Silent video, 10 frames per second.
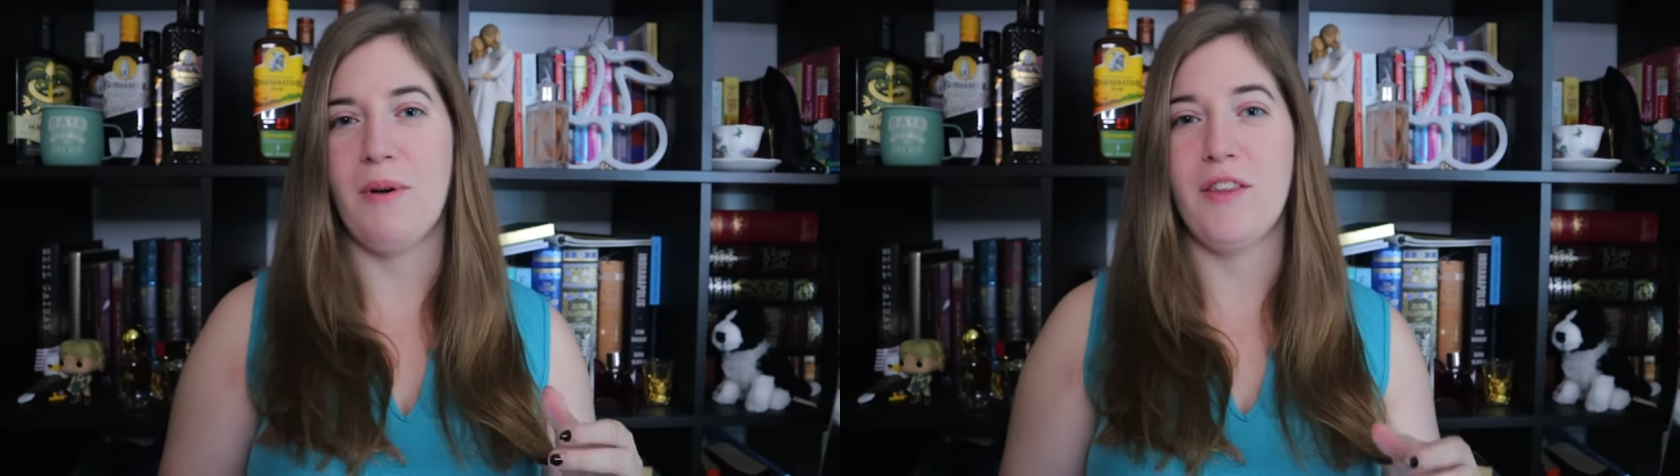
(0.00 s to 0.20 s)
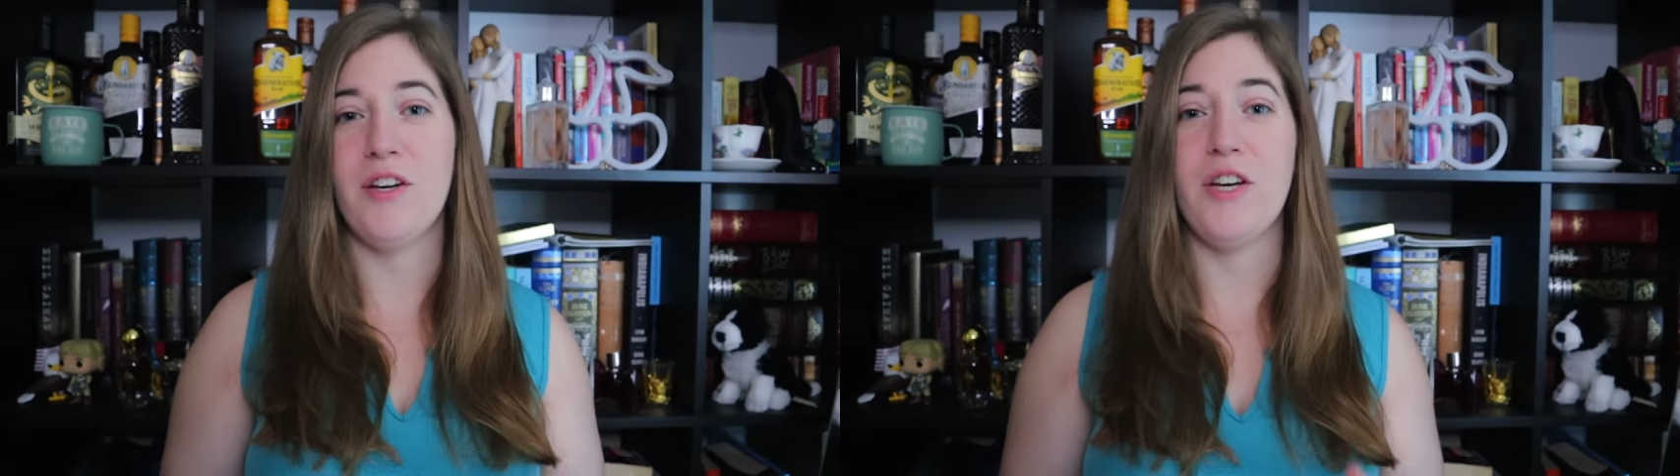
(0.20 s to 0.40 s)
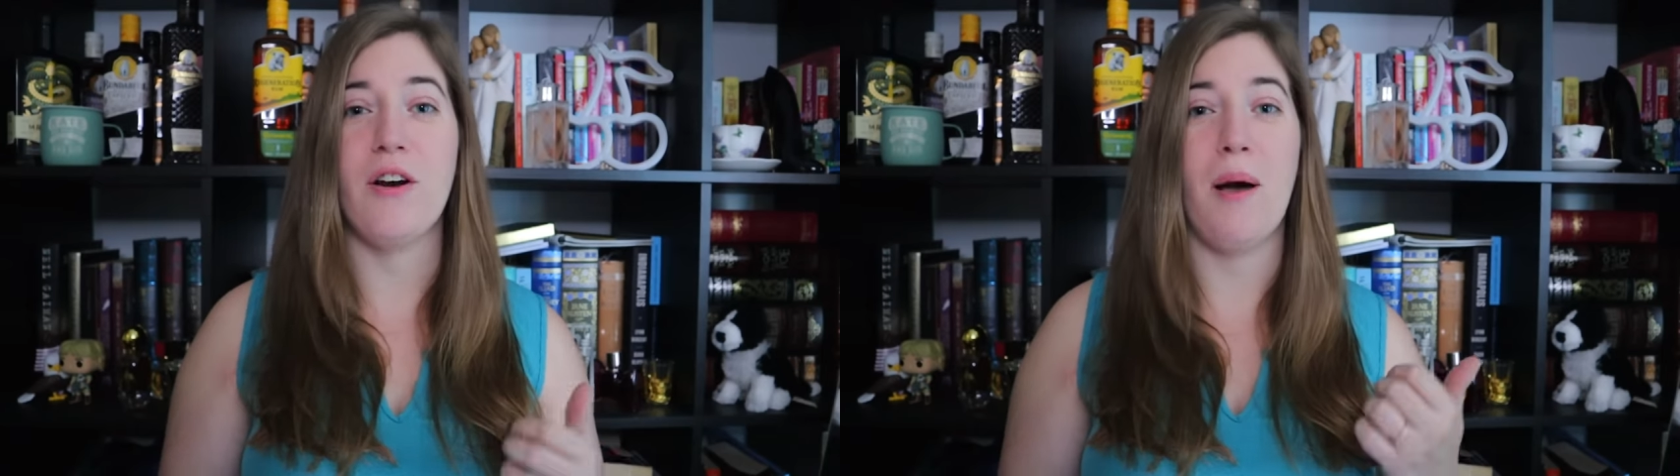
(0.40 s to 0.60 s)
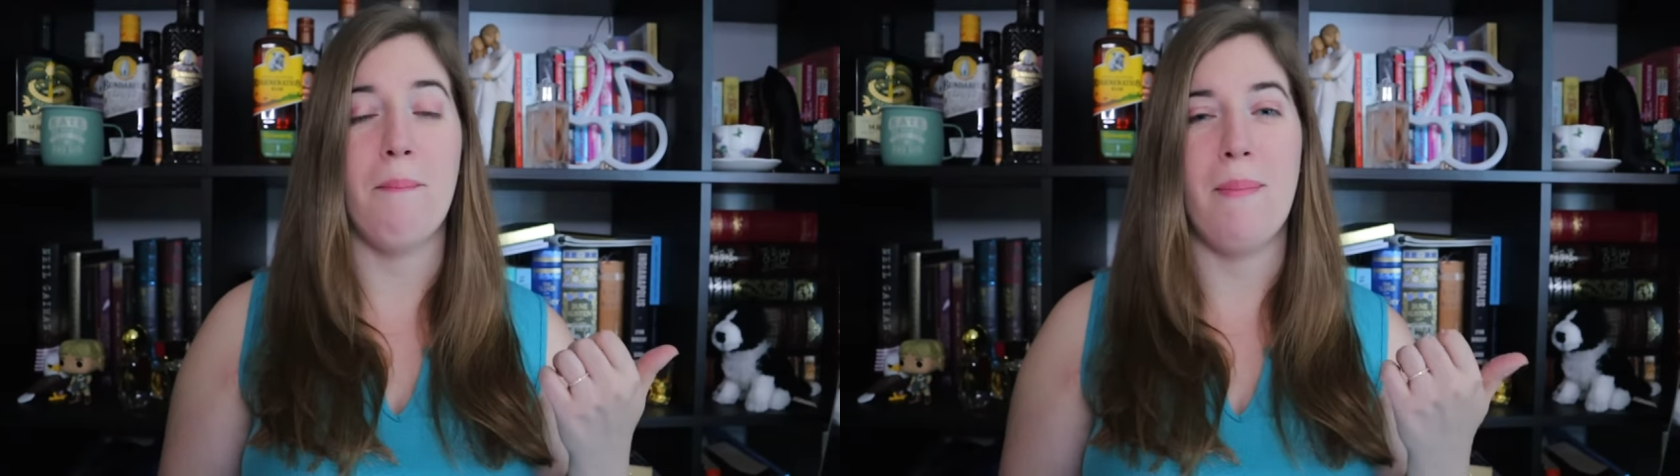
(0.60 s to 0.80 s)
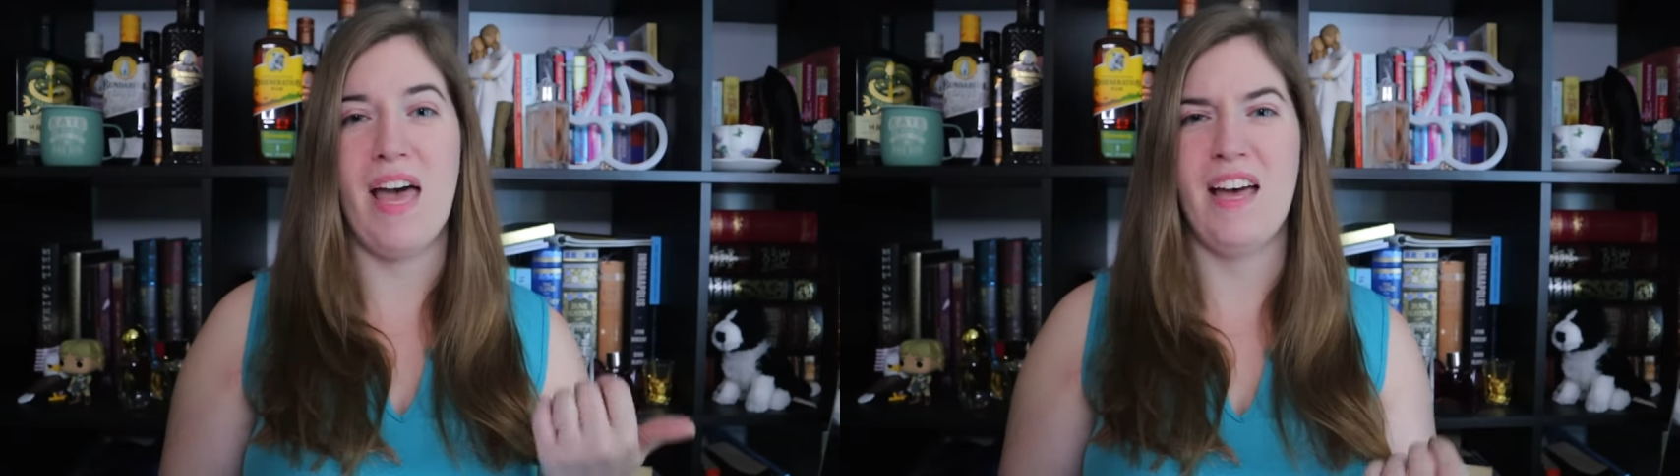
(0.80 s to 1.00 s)
whether you're a
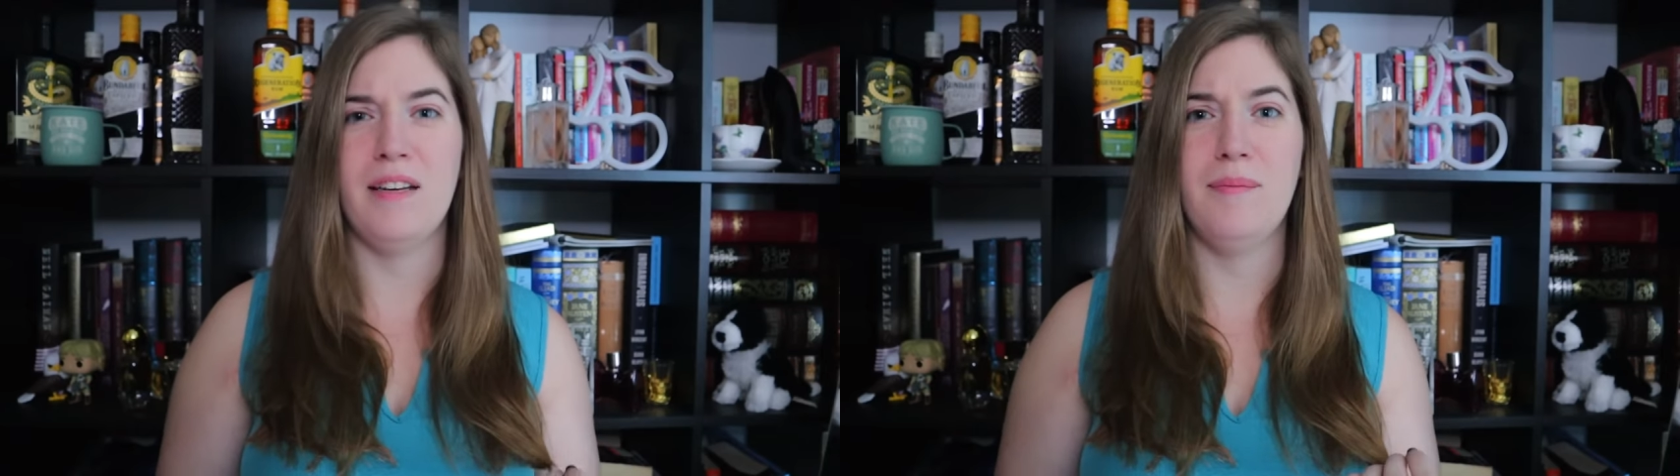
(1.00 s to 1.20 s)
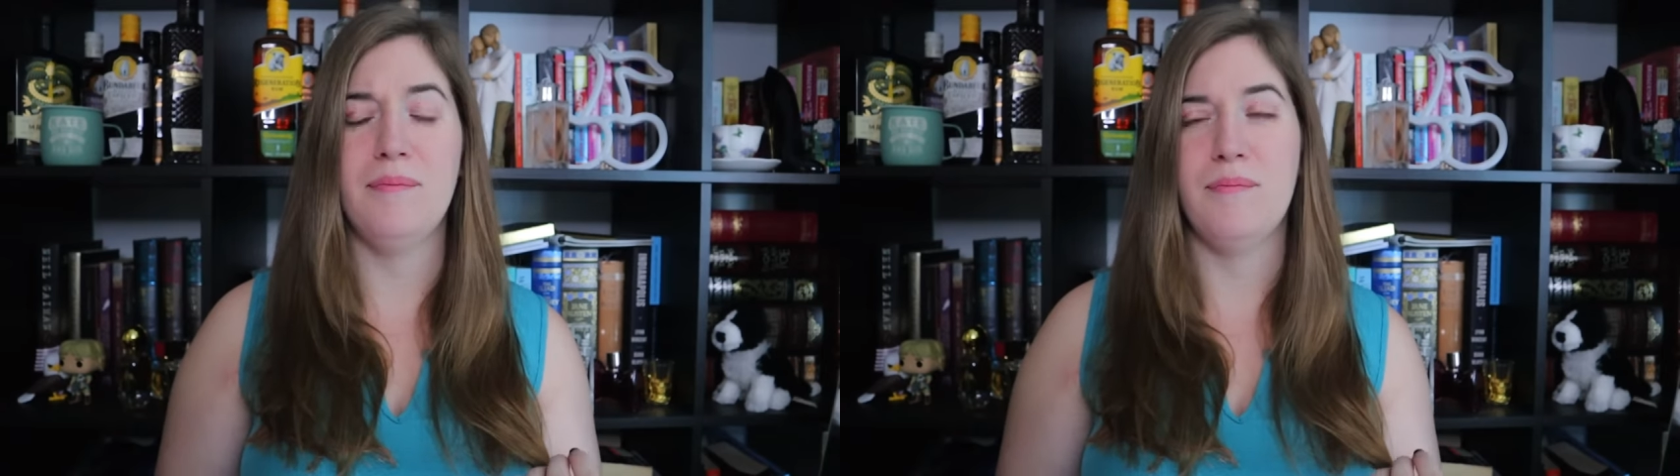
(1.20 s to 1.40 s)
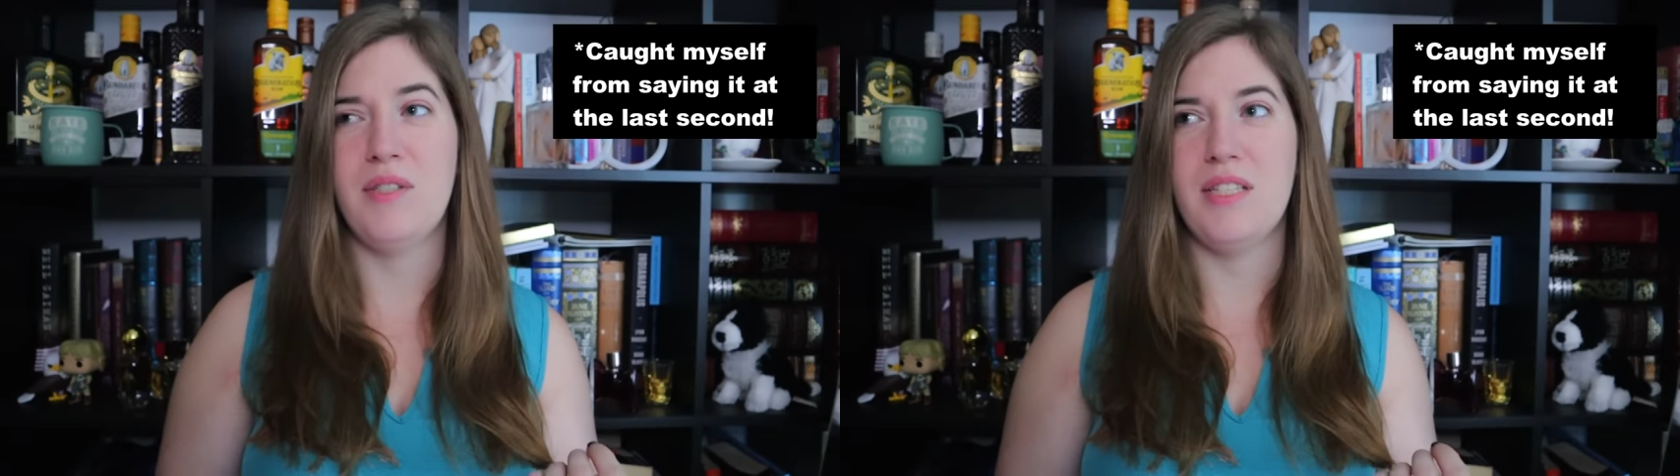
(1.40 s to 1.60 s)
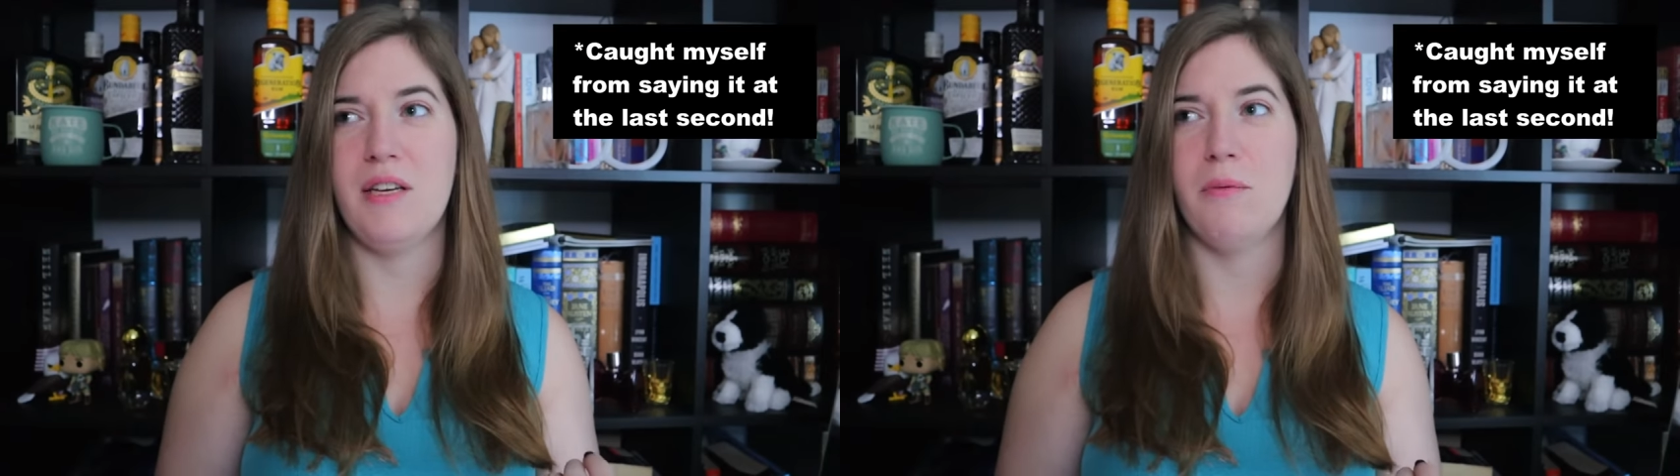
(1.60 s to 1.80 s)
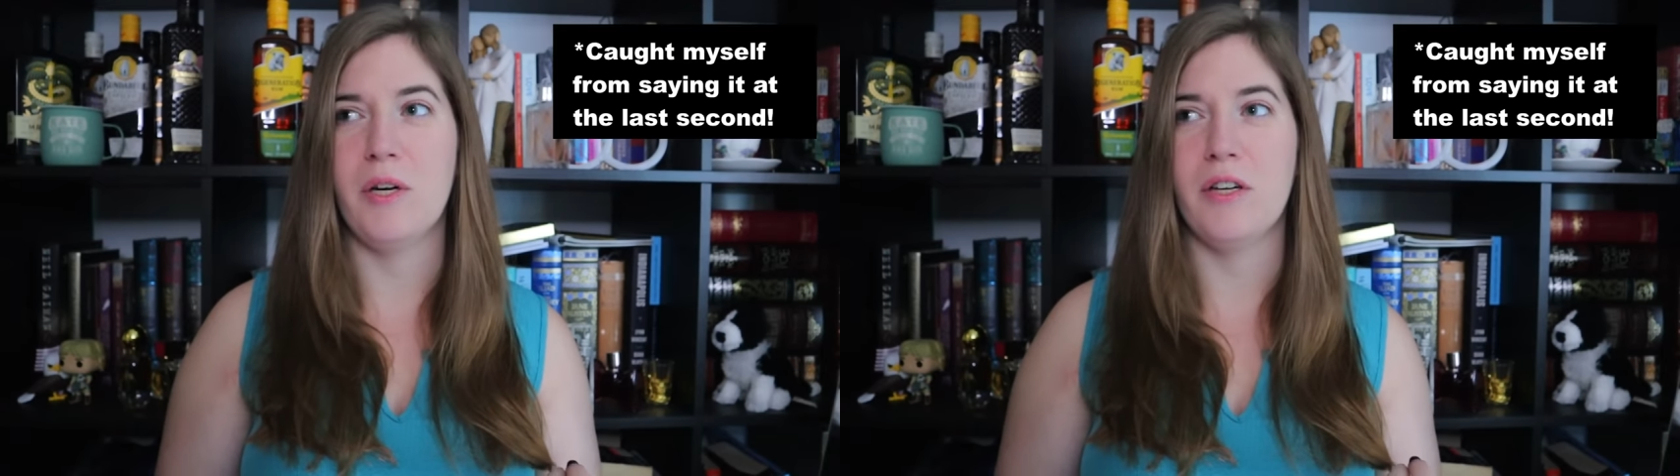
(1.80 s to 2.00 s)
mad
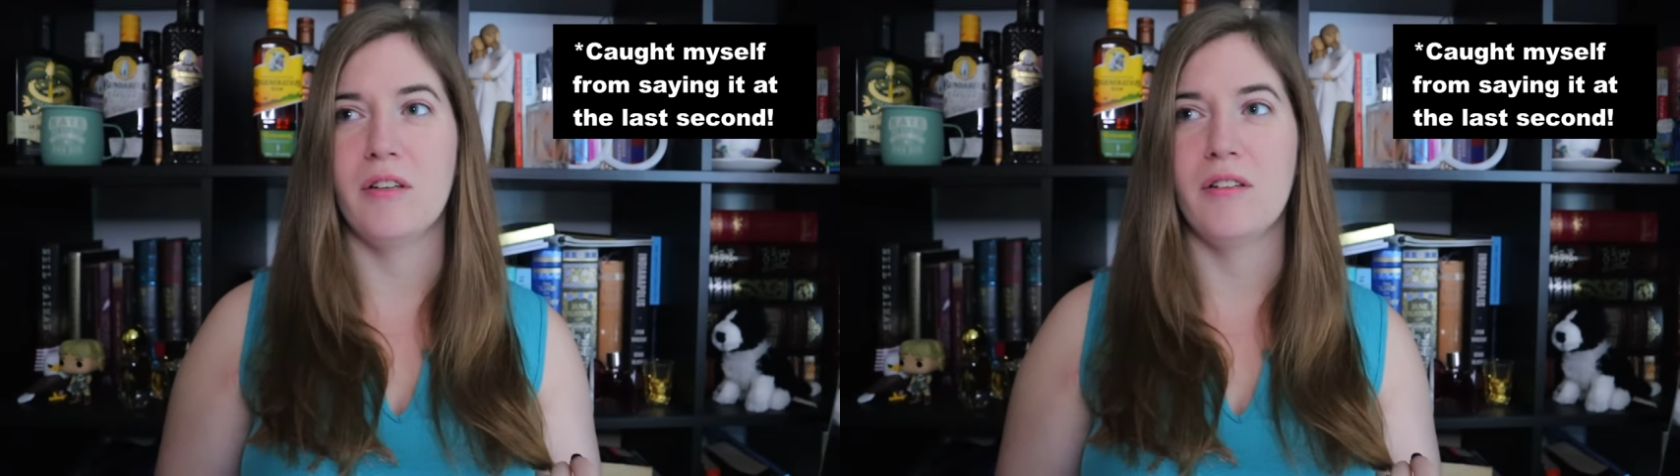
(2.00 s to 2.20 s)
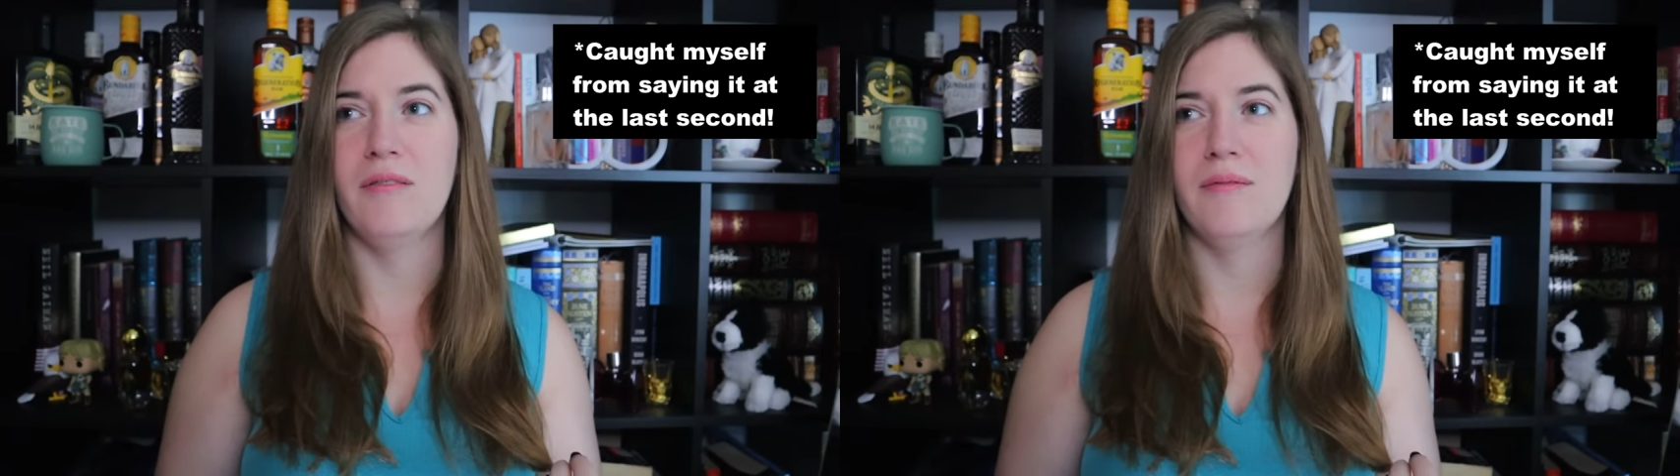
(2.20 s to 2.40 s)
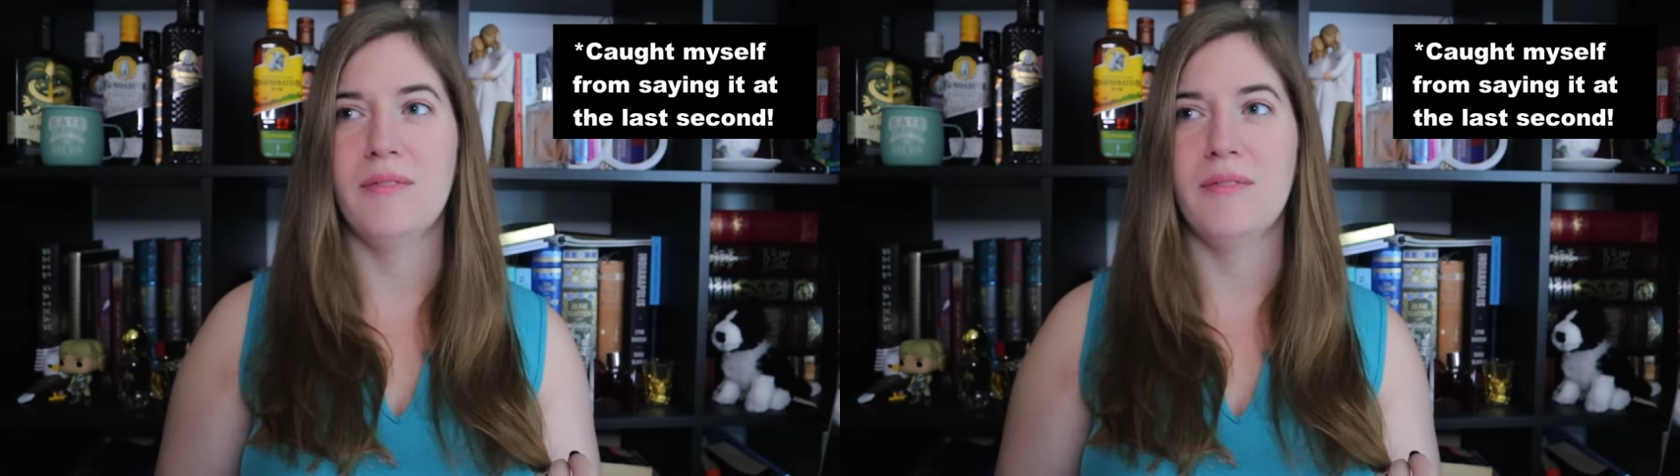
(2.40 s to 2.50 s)
C word,